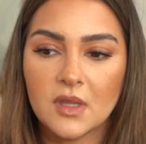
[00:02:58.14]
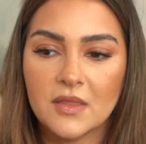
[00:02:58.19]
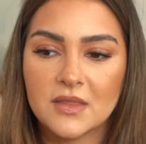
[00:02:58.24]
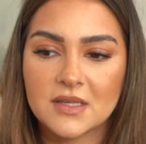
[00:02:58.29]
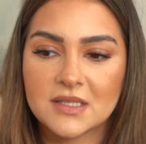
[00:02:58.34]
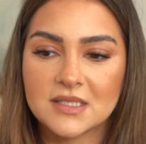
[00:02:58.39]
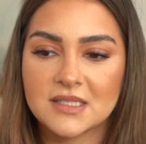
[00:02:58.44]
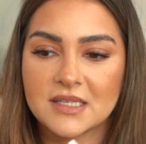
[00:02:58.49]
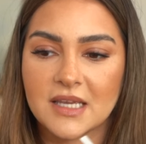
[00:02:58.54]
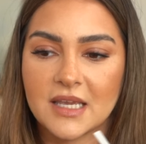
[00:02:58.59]

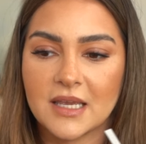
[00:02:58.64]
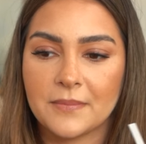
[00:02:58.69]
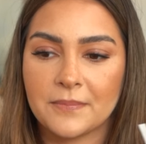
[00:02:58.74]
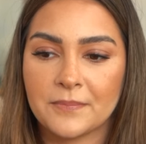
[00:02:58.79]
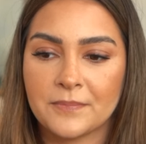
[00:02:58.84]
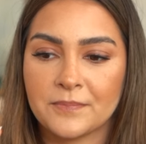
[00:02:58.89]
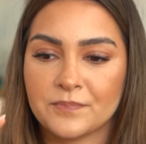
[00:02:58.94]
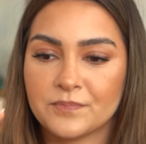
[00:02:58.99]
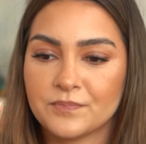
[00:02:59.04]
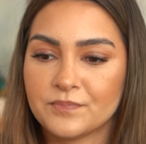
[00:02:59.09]
The
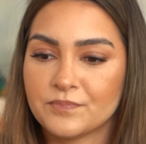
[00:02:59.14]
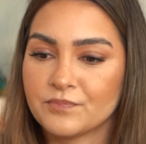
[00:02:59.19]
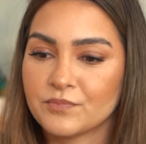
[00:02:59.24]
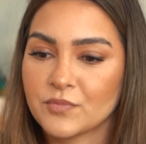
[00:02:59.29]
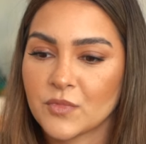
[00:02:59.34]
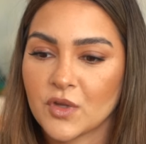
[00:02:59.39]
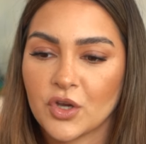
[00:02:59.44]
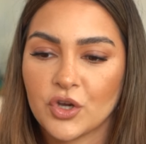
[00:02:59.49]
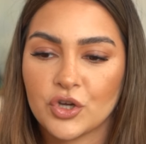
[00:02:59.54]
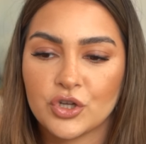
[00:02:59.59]
same
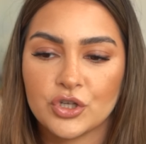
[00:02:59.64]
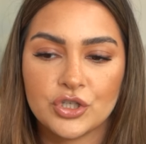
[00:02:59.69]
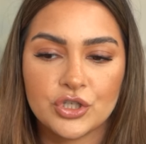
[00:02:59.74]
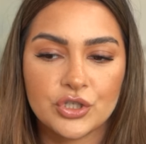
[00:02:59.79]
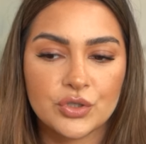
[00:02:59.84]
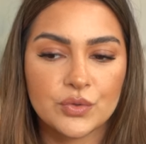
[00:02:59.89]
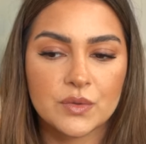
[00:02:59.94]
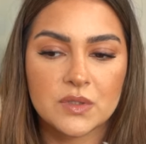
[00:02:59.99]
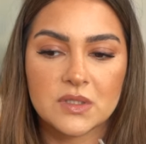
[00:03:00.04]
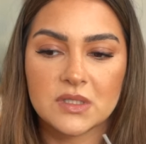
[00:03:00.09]

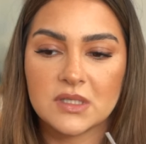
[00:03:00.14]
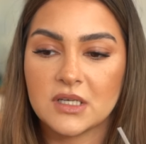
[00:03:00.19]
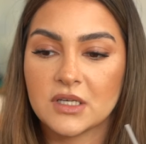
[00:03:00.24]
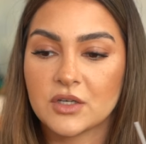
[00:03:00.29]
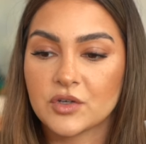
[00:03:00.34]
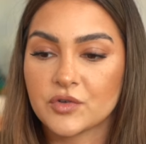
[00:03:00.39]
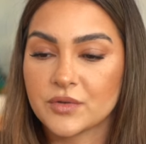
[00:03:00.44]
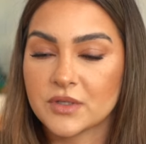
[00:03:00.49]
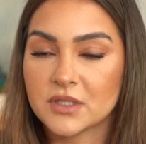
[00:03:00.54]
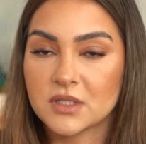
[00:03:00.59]
juicy,
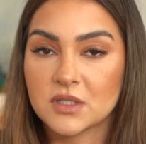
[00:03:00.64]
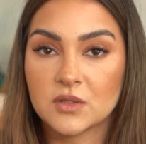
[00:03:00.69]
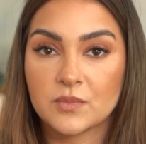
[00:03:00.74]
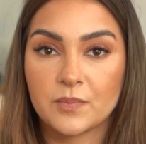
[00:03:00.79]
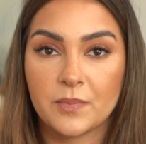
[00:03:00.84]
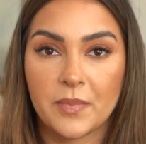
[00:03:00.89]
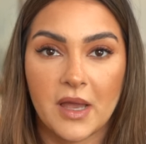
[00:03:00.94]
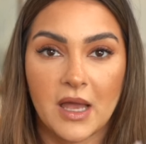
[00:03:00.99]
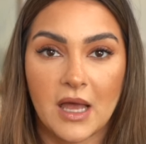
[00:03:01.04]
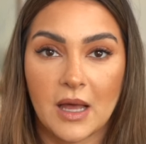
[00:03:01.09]

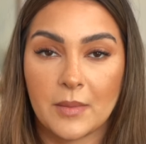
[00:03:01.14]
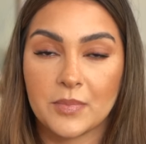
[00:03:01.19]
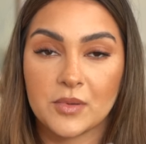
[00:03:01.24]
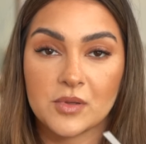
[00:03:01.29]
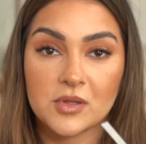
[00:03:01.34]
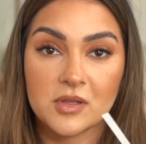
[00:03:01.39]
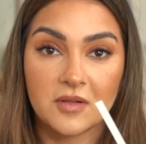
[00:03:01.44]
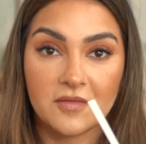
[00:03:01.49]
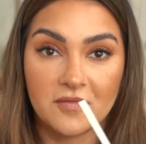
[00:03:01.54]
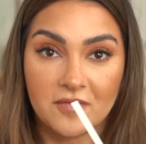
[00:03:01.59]
crisp apple